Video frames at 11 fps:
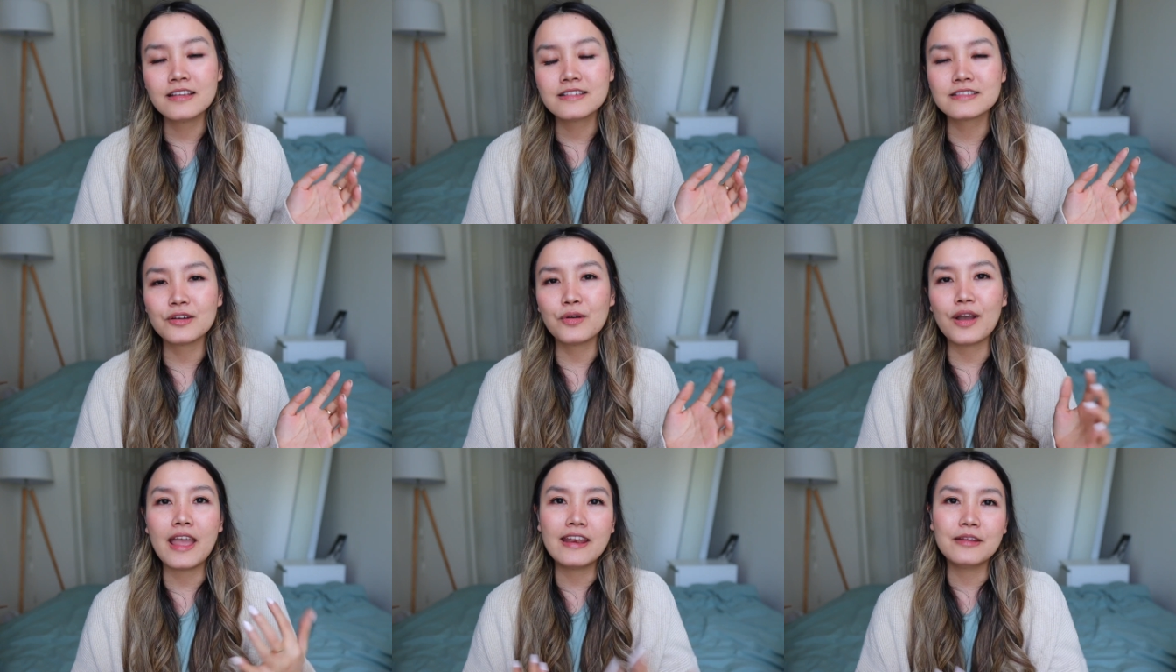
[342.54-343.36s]

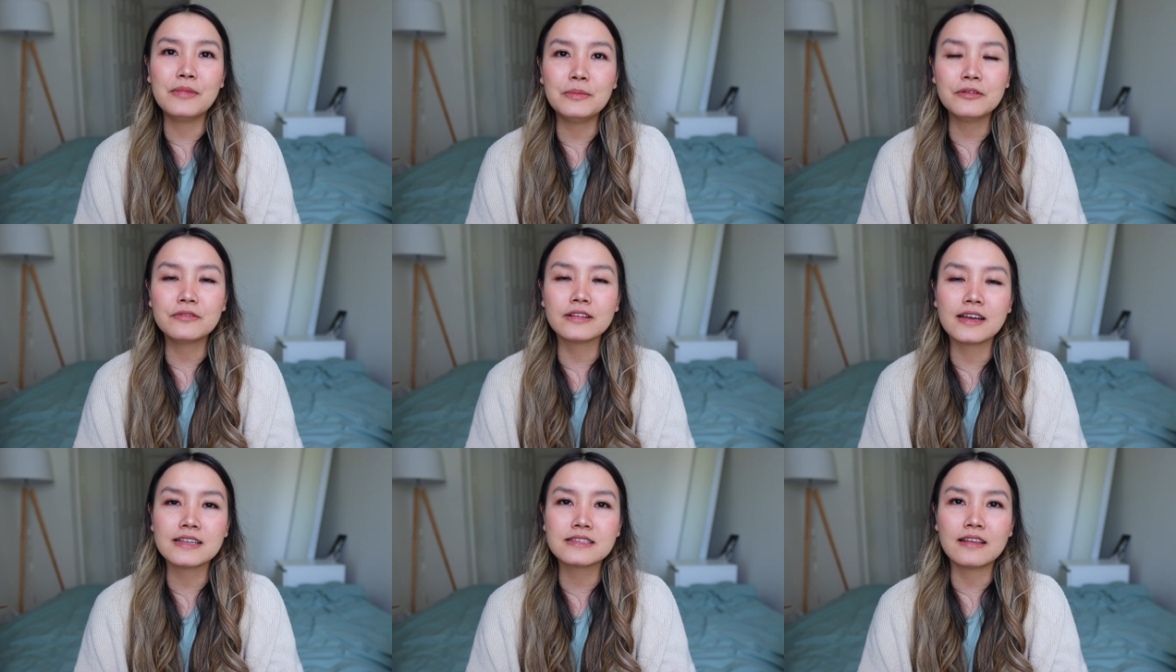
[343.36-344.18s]
So, and it made me
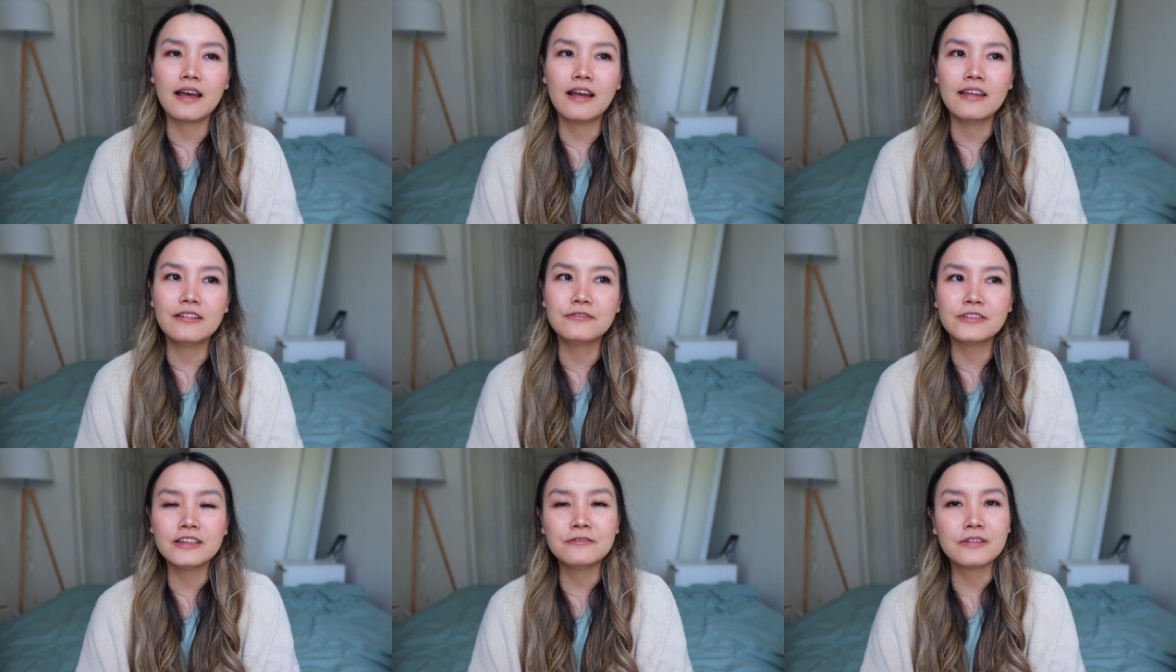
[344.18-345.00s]
realize that it
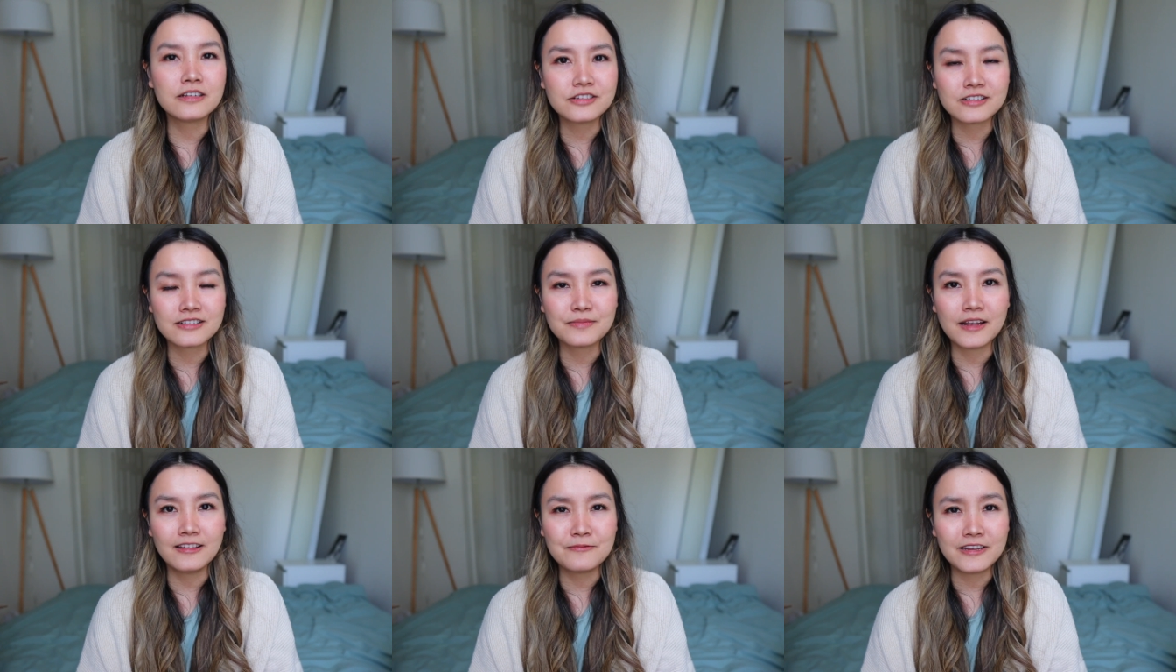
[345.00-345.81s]
really was just
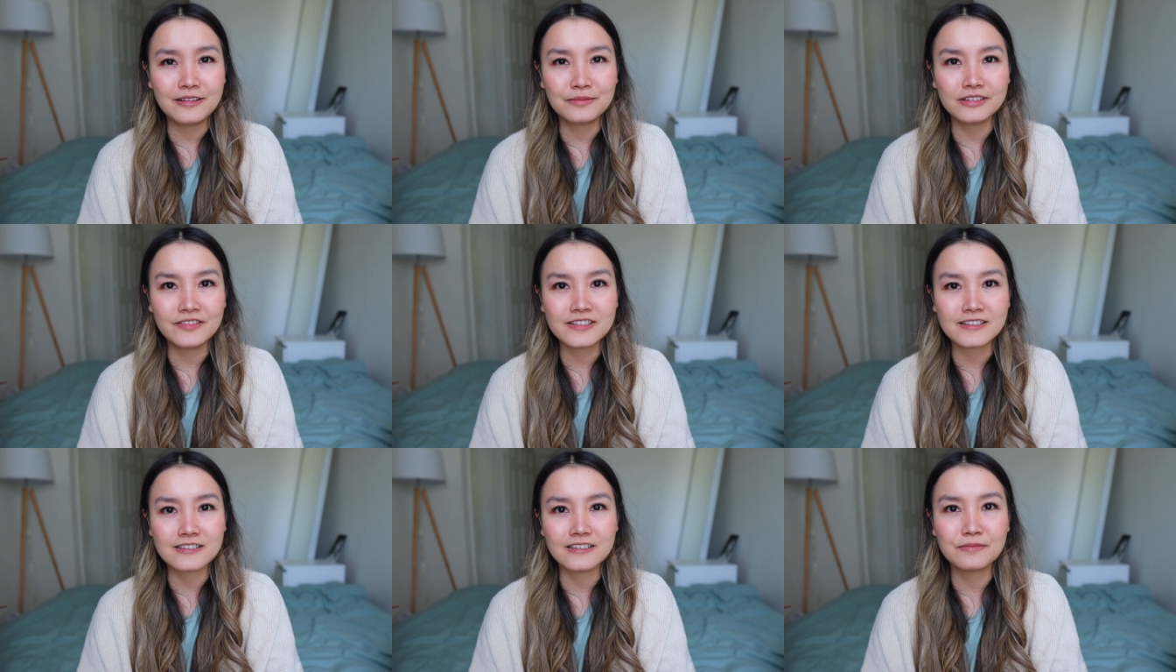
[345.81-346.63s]
my limiting belief
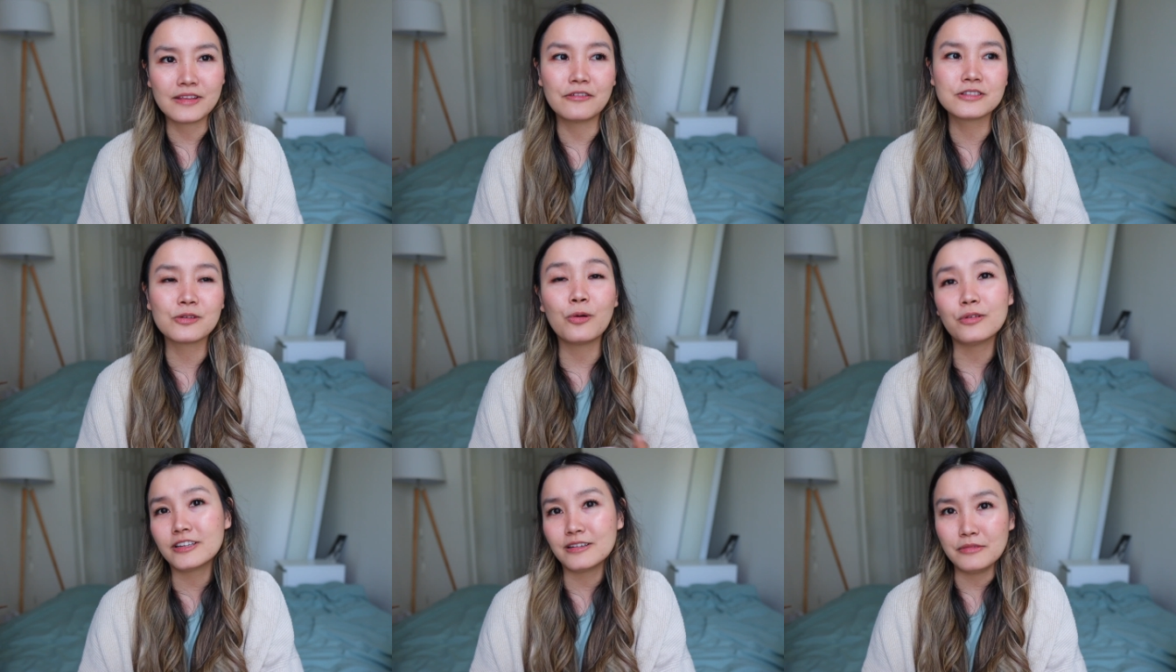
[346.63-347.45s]
system that was
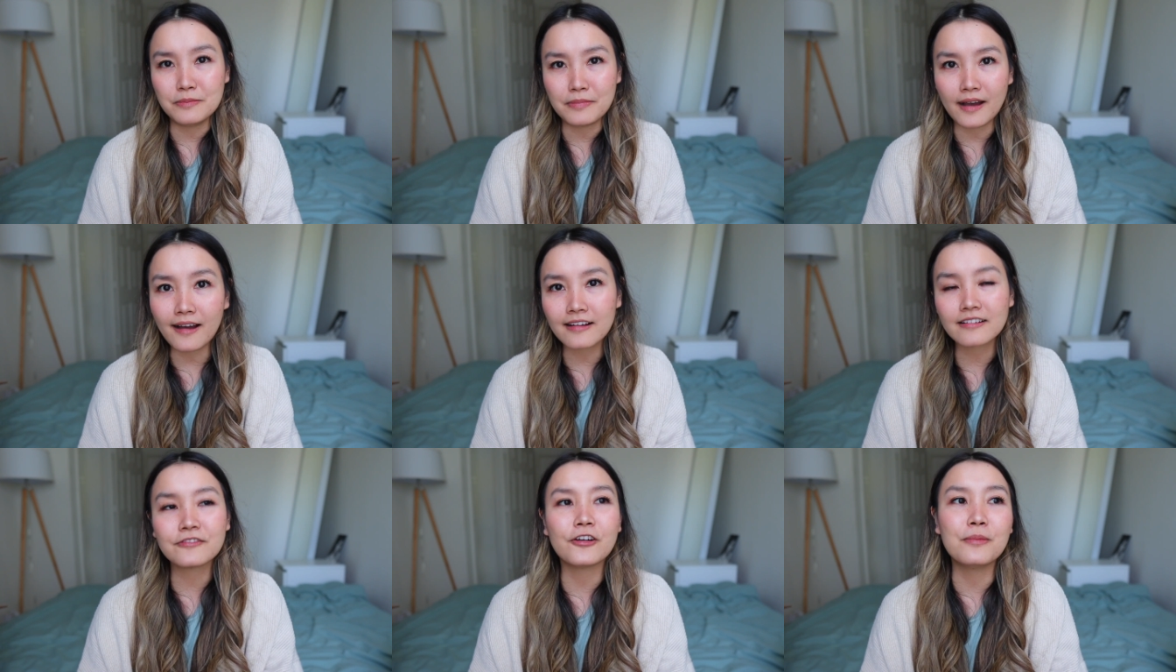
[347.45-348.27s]
holding me
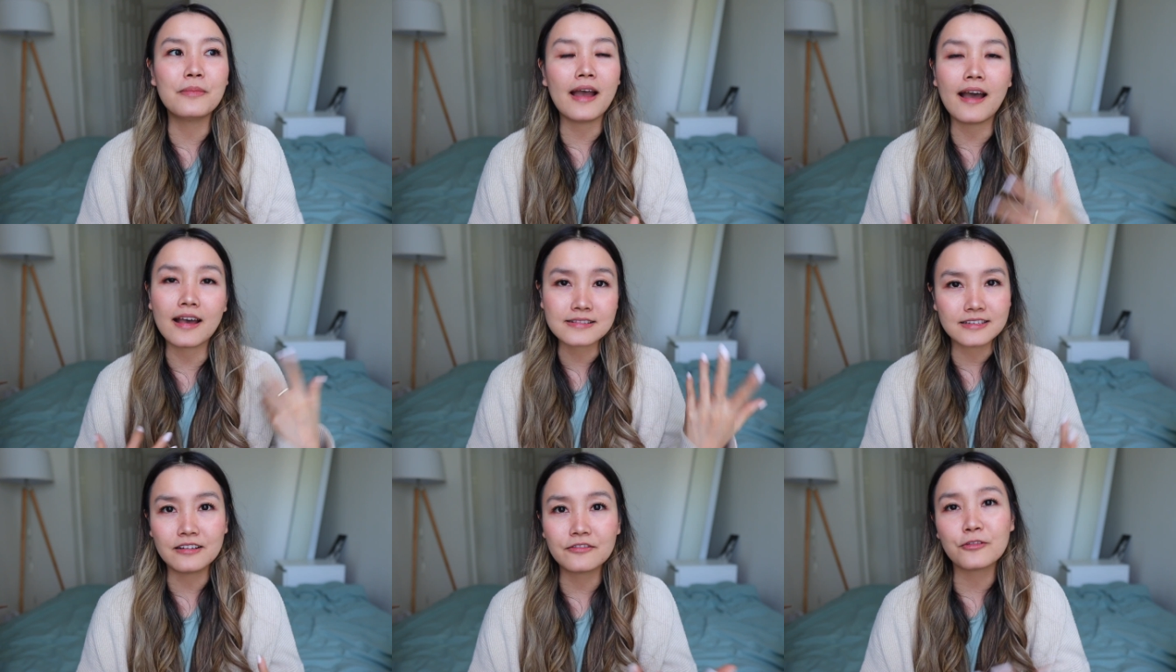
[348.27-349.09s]
back from
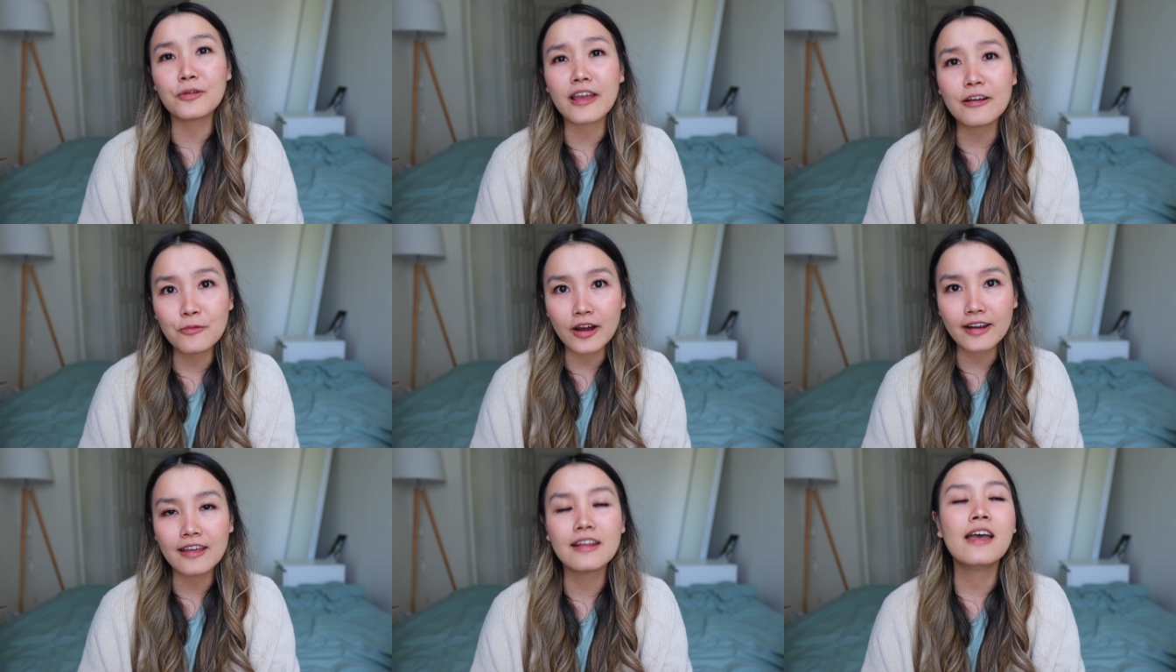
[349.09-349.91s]
asking for what I
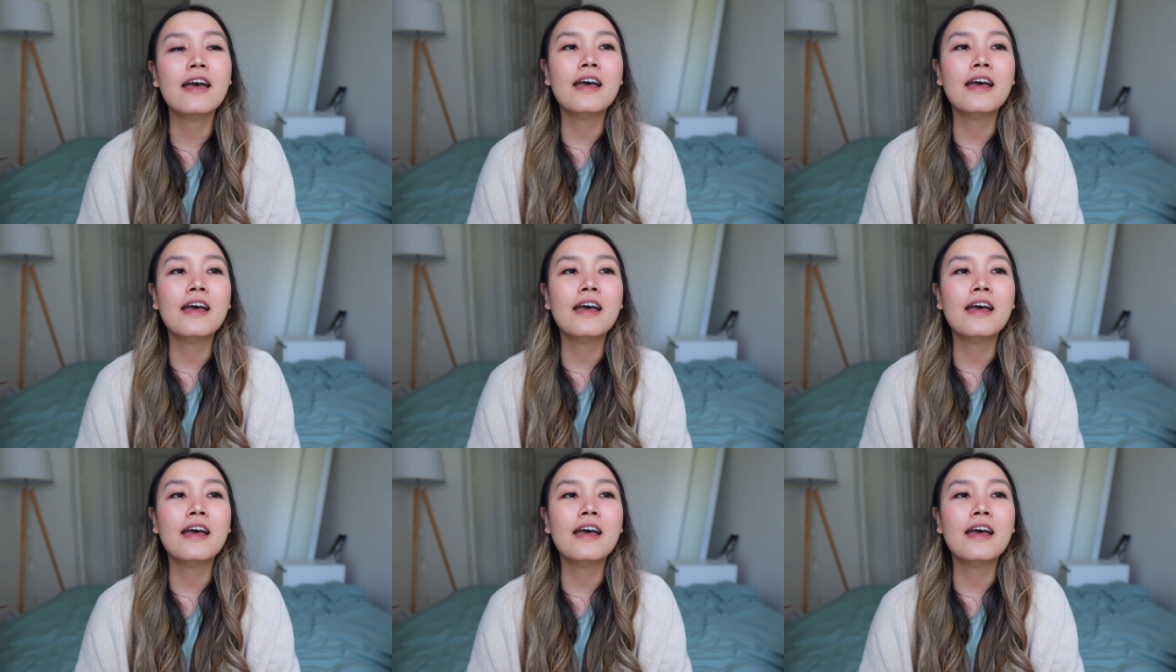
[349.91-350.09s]
wanted.